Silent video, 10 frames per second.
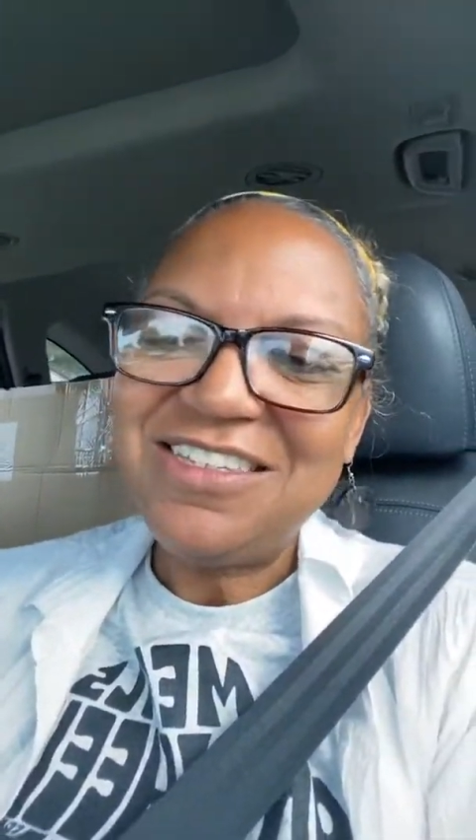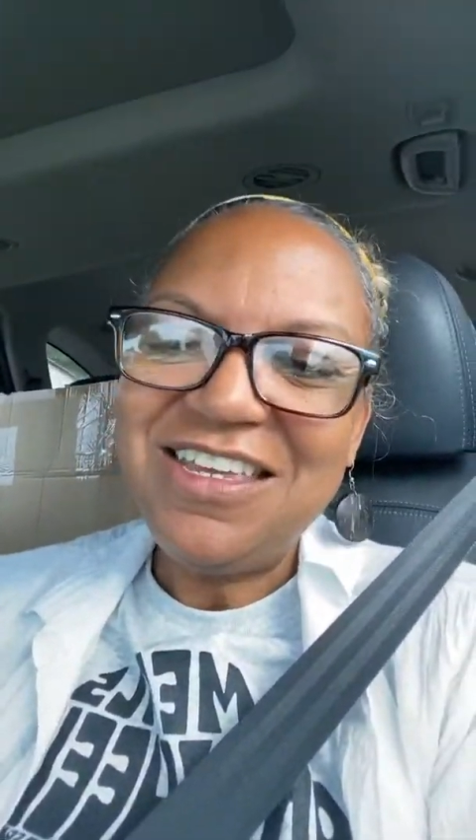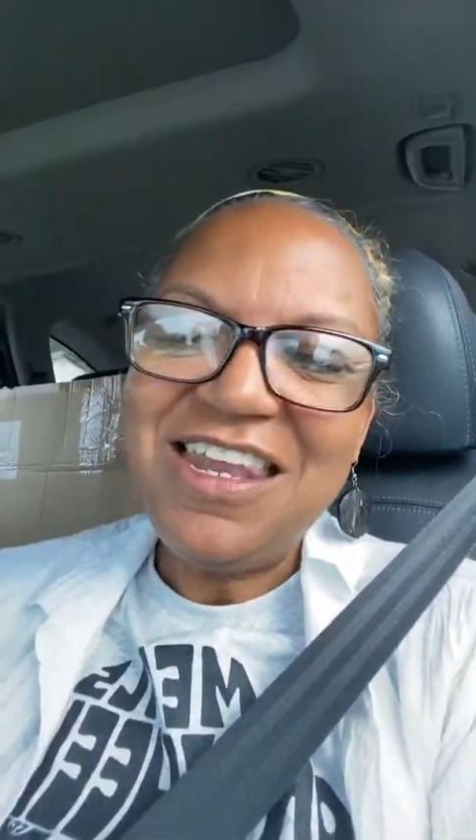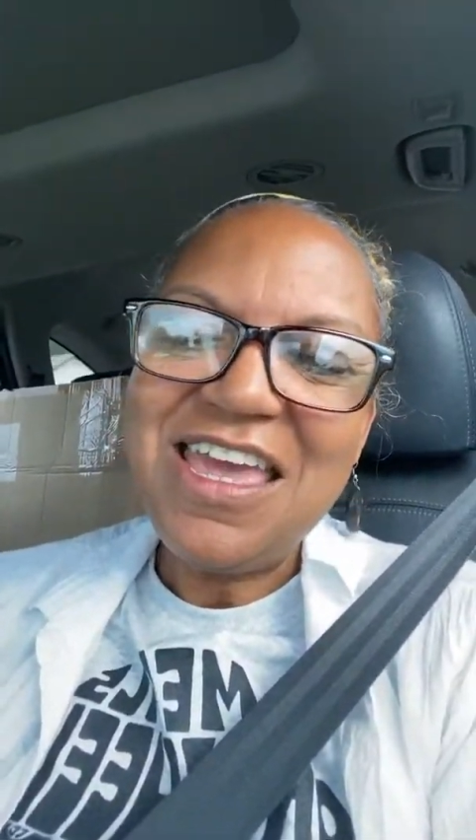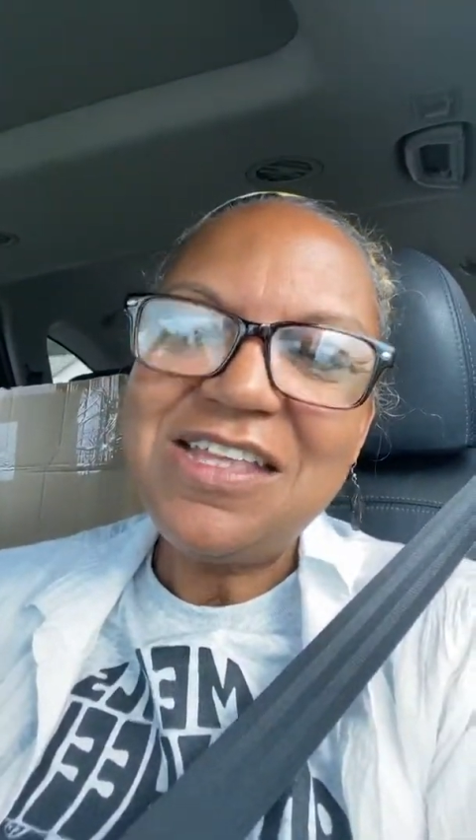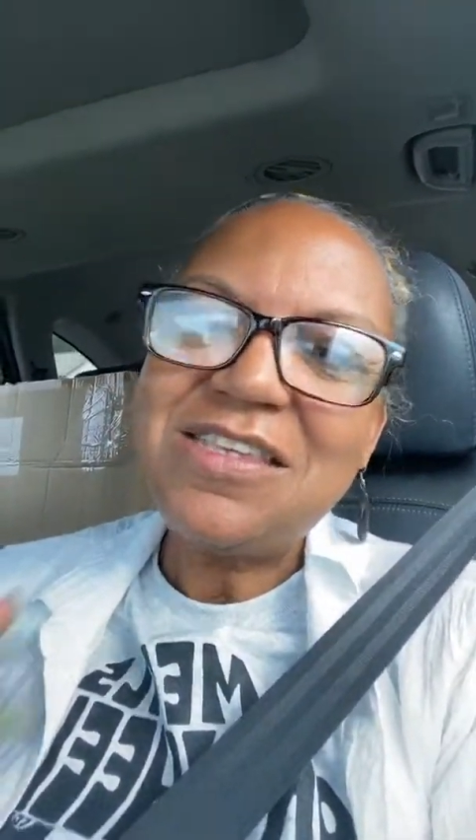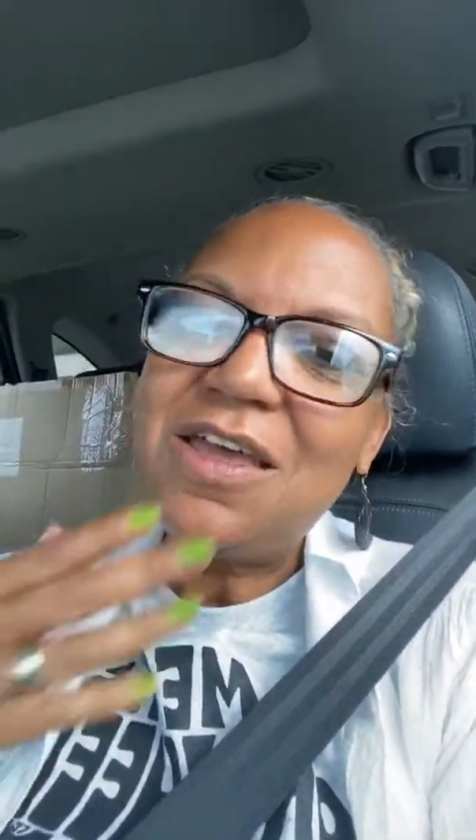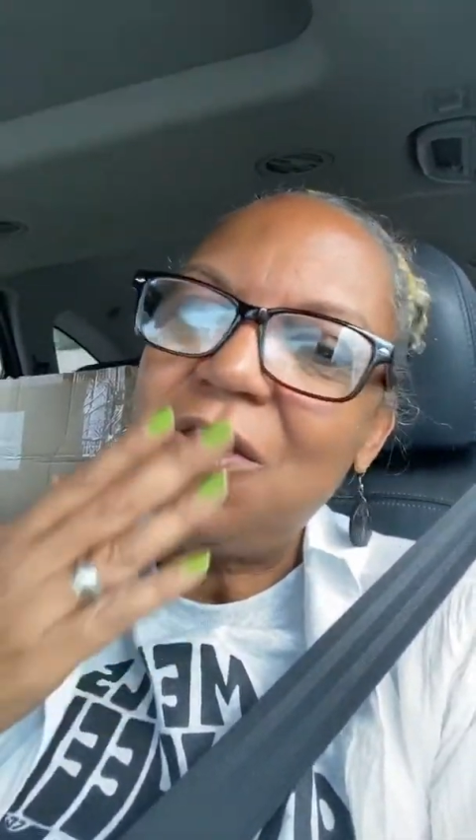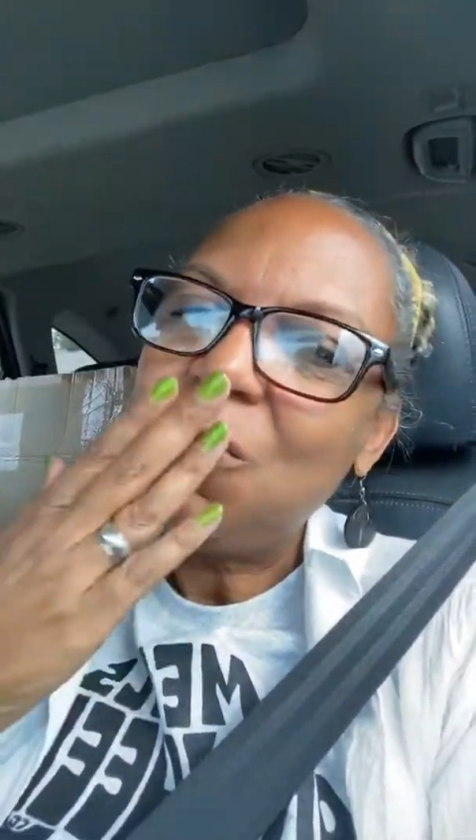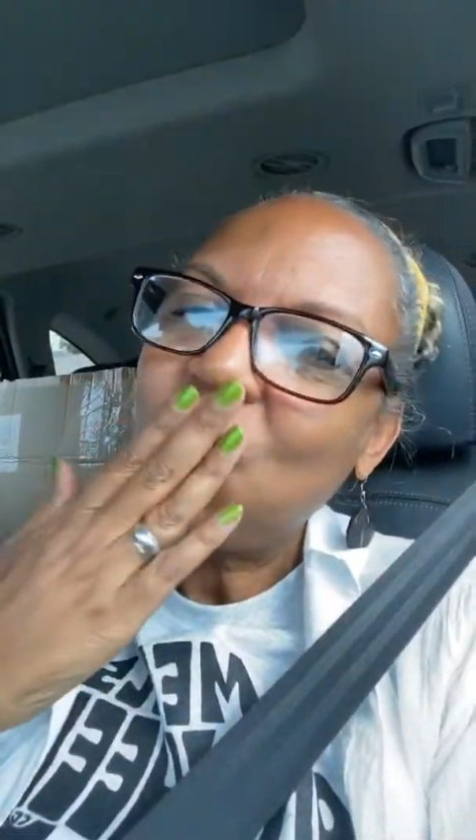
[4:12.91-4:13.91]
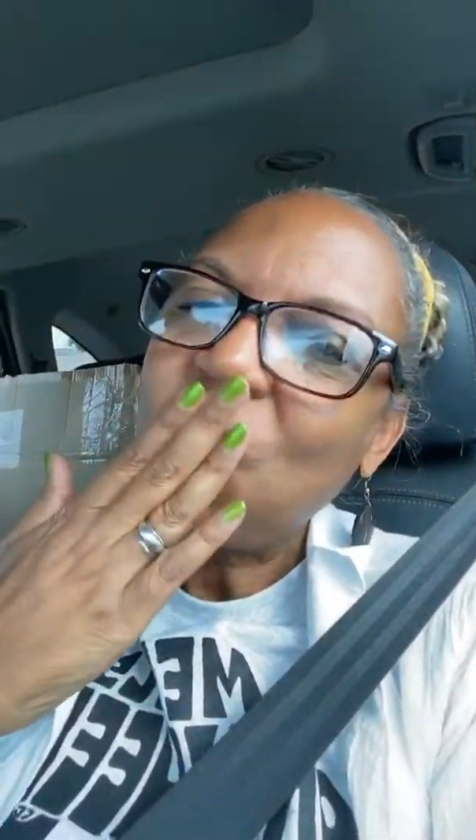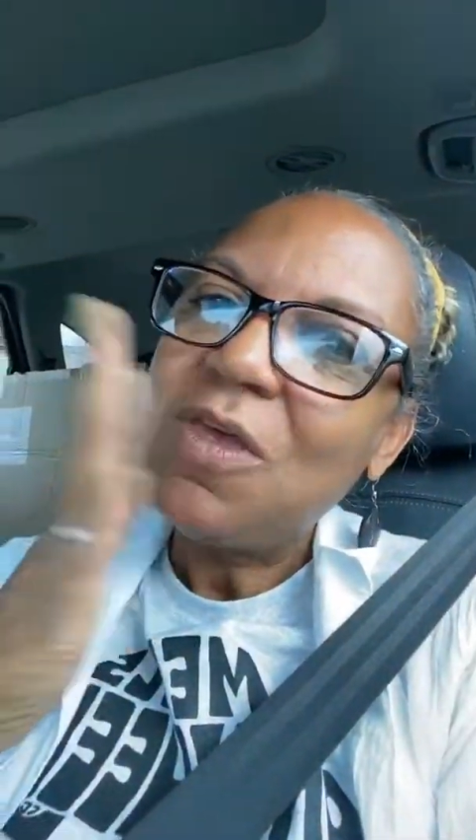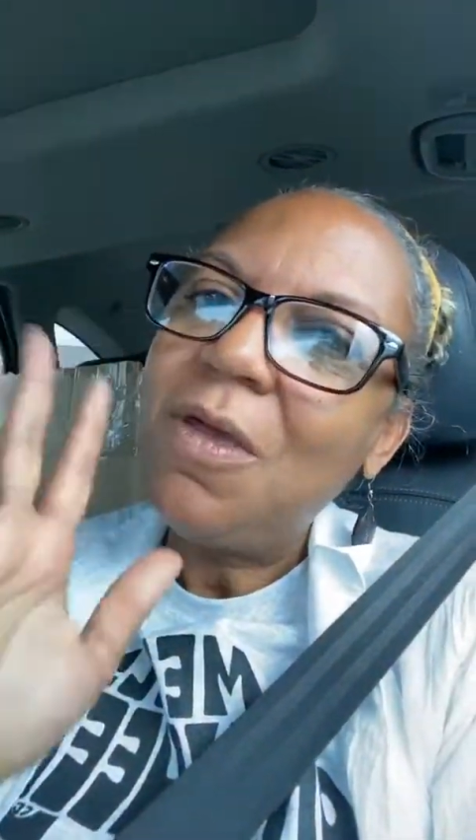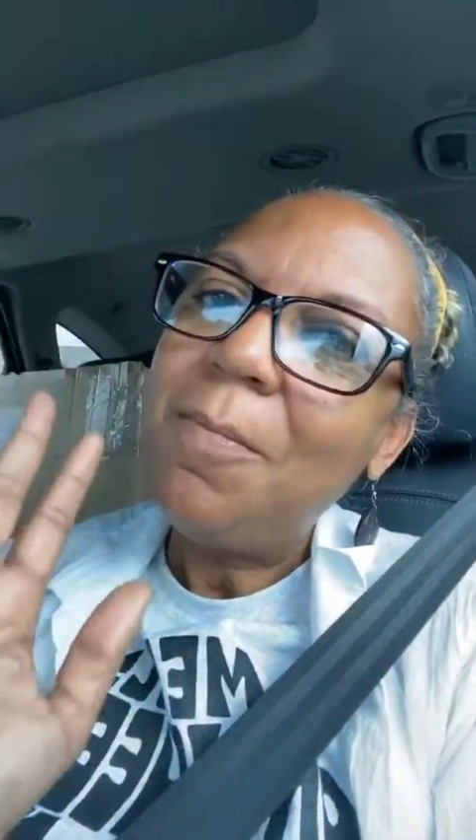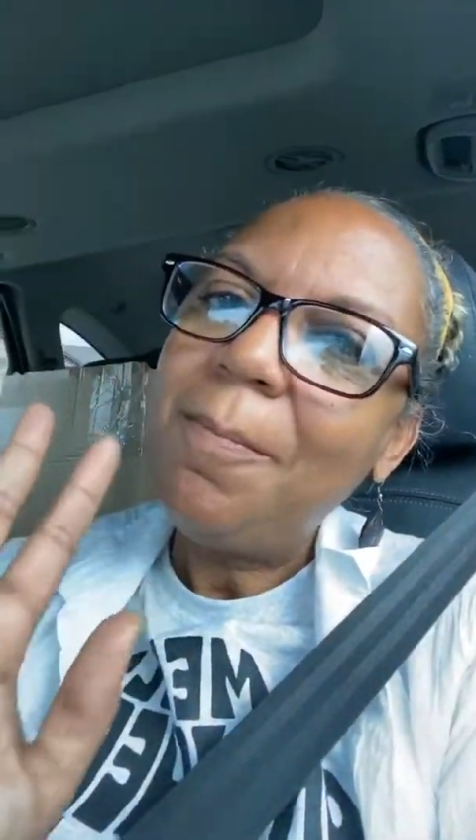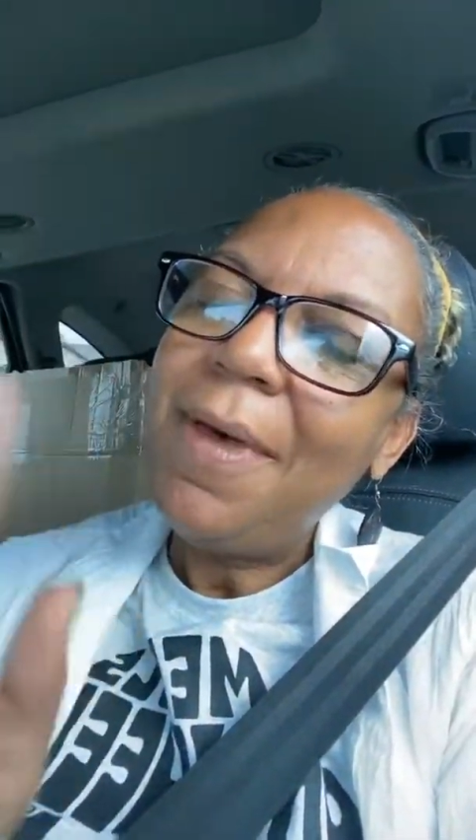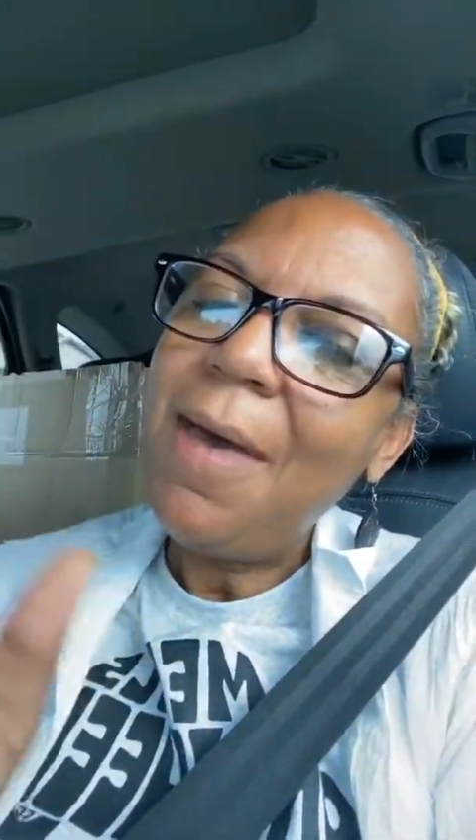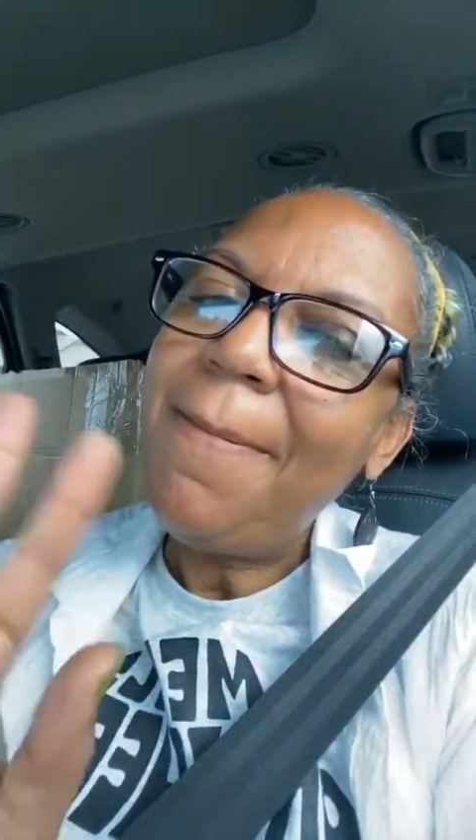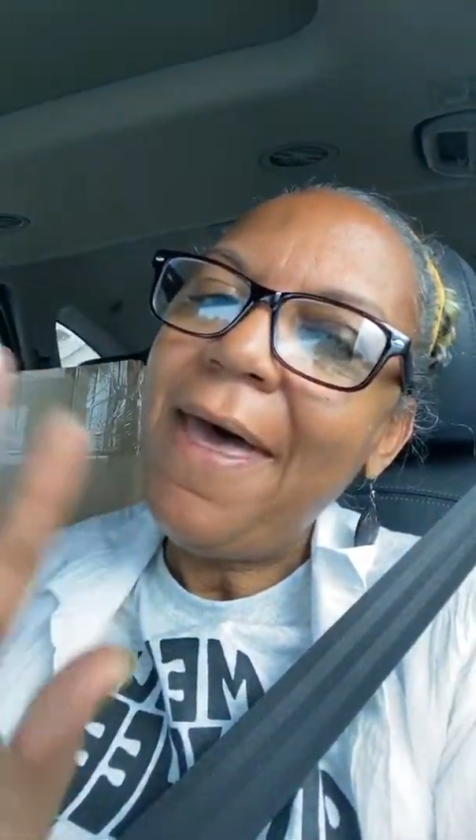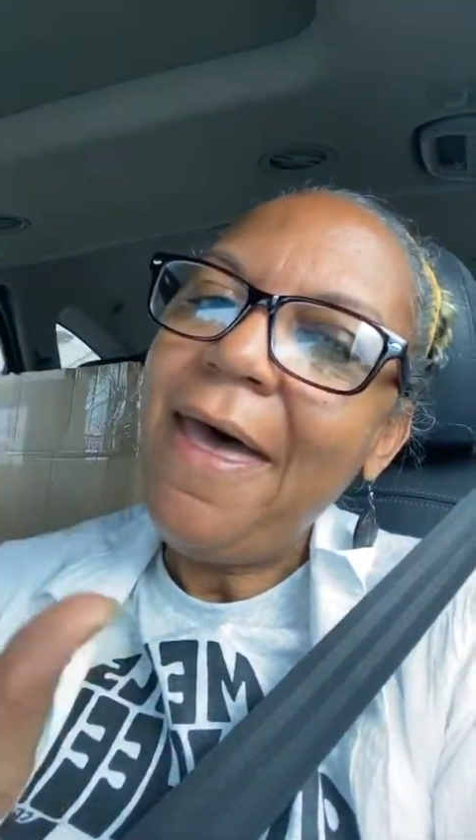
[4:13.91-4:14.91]
to you later.
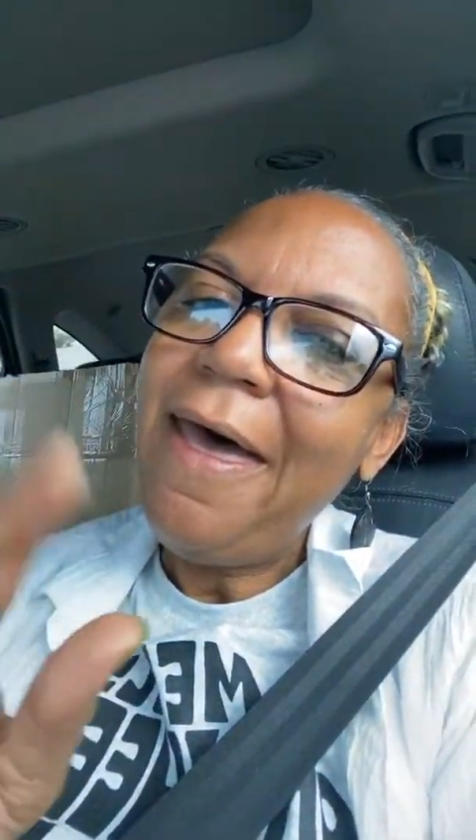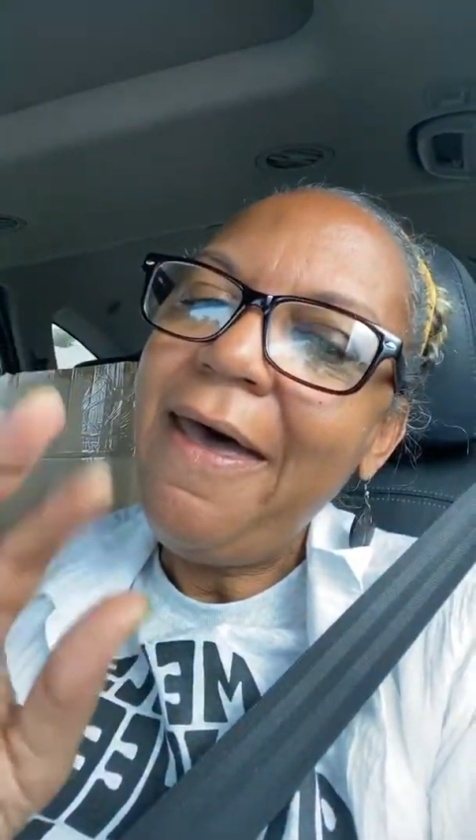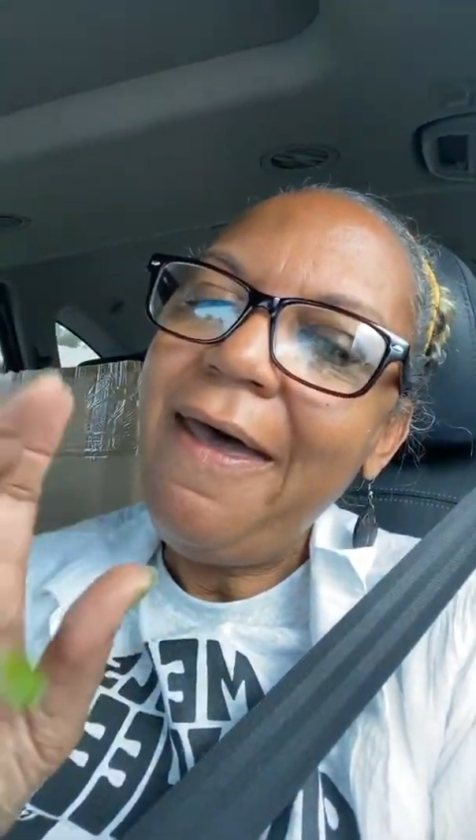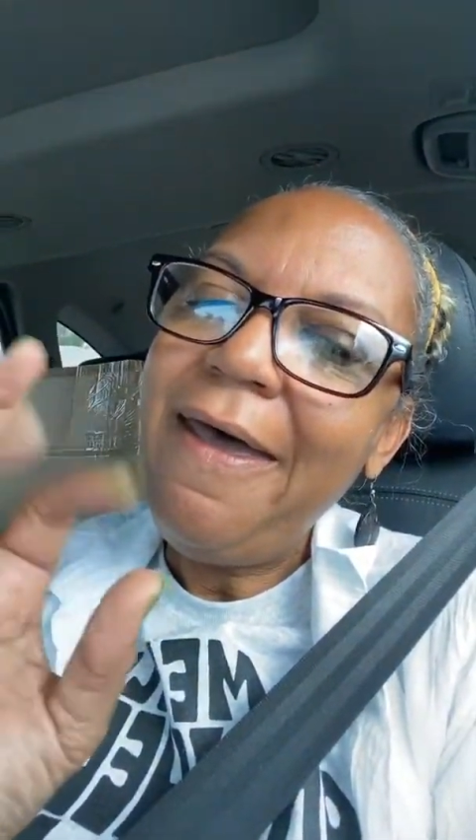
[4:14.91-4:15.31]
Bye-bye.